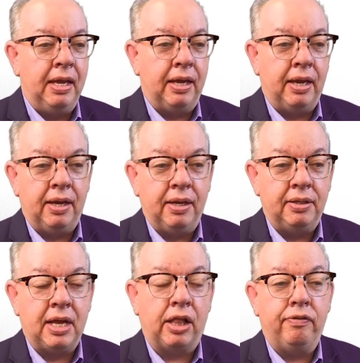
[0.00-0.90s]

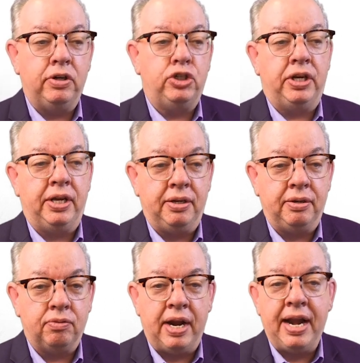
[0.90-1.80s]

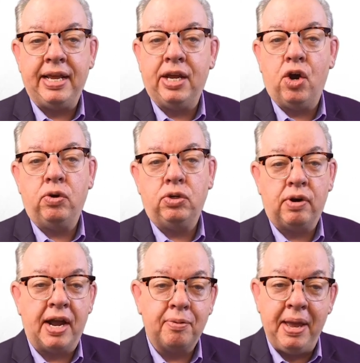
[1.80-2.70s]
television, radio,
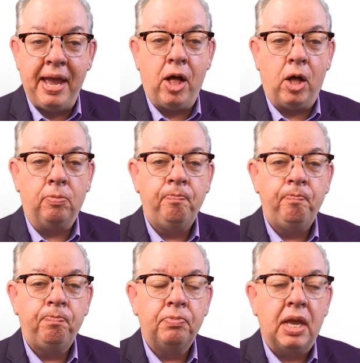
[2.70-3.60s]
direct mail,
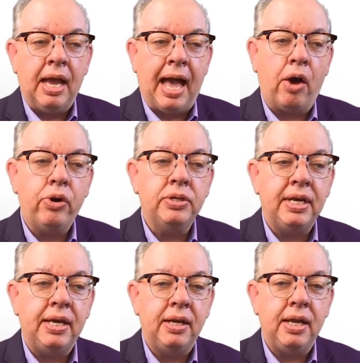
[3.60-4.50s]
how does
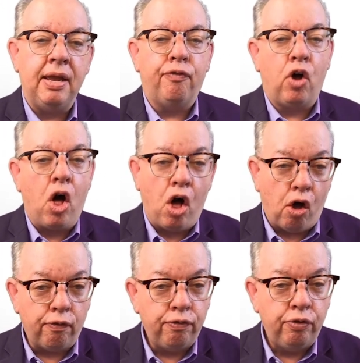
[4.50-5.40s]
it
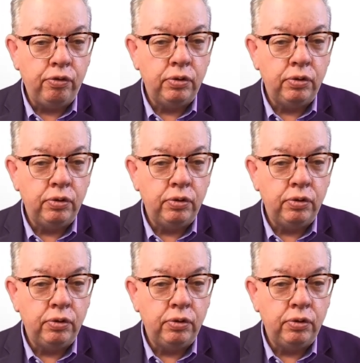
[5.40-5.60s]
evolve